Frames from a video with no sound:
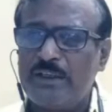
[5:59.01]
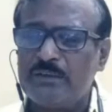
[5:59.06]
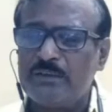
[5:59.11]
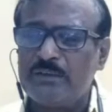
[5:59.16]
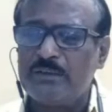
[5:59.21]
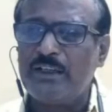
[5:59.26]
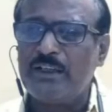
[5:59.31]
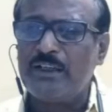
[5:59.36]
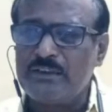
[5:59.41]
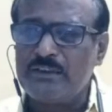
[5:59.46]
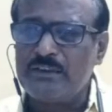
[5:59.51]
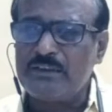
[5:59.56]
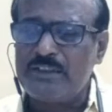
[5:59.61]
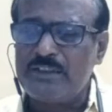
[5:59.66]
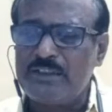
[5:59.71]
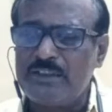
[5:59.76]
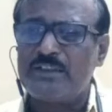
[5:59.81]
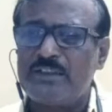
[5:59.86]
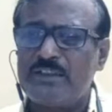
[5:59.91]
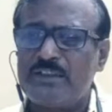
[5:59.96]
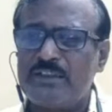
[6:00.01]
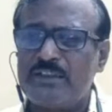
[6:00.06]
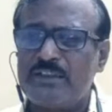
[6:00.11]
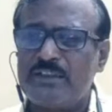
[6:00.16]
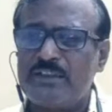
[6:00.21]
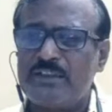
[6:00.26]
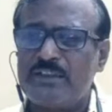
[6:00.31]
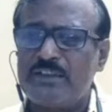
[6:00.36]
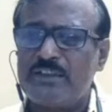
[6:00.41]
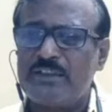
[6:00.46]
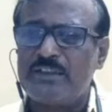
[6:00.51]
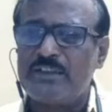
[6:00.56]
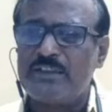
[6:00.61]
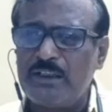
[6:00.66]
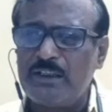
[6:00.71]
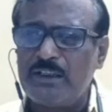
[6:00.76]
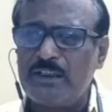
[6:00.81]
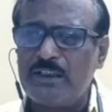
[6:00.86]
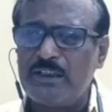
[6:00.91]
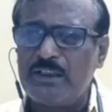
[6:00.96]
What are the reasons? What are the
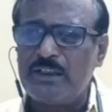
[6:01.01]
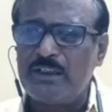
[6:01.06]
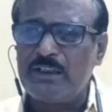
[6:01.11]
cause